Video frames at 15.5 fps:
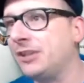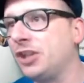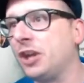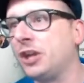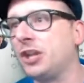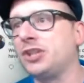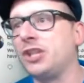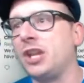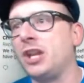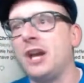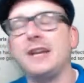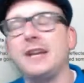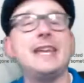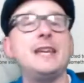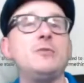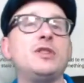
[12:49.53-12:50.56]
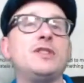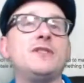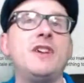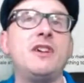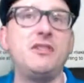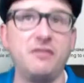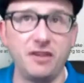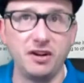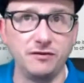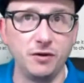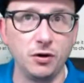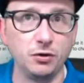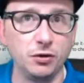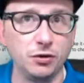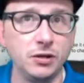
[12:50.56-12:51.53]
Turkish Delight, he was very, very
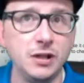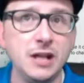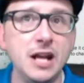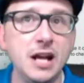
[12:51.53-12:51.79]
vocal.